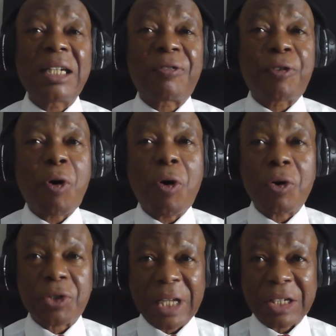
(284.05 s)
of
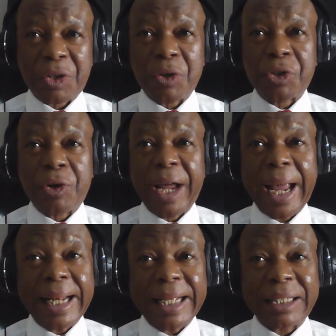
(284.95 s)
course, has also
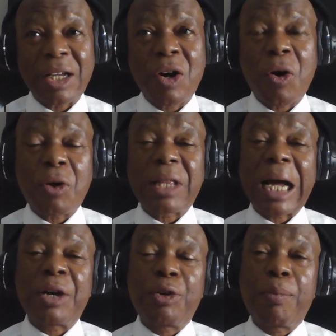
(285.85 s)
aided
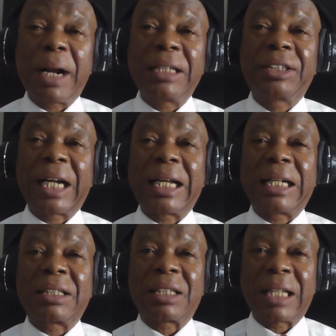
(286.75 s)
other global
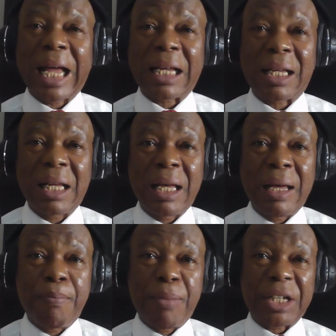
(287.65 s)
giants like
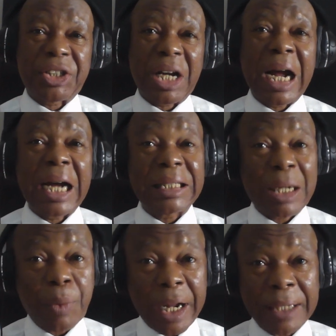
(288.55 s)
Berkshire
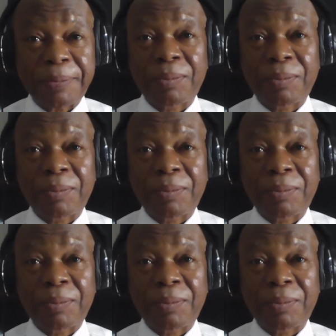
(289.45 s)
Hathaway,